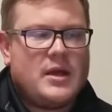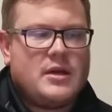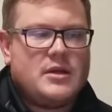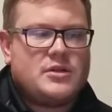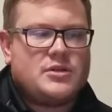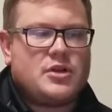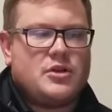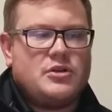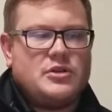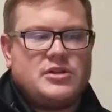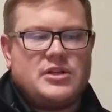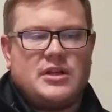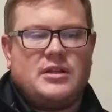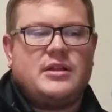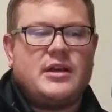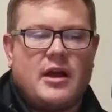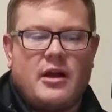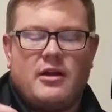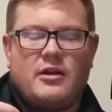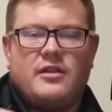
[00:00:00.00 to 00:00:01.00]
So you sit
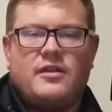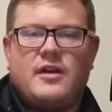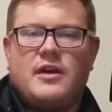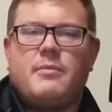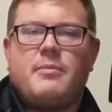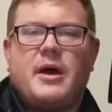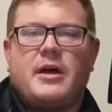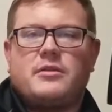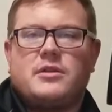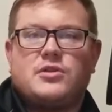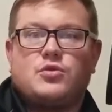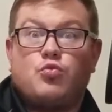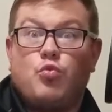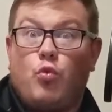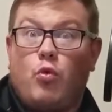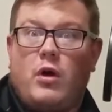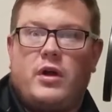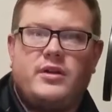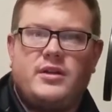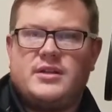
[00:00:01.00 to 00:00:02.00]
there and think about this
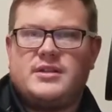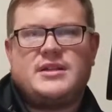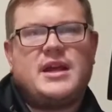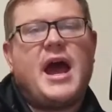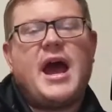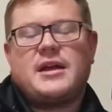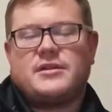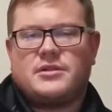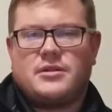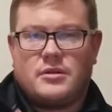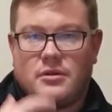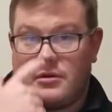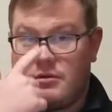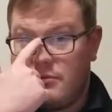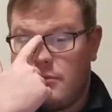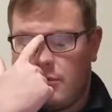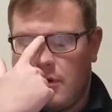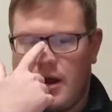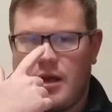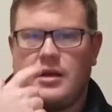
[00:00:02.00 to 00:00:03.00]
one disaster,
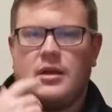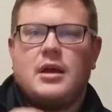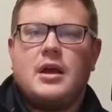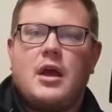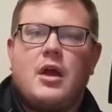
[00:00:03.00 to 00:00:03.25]
right?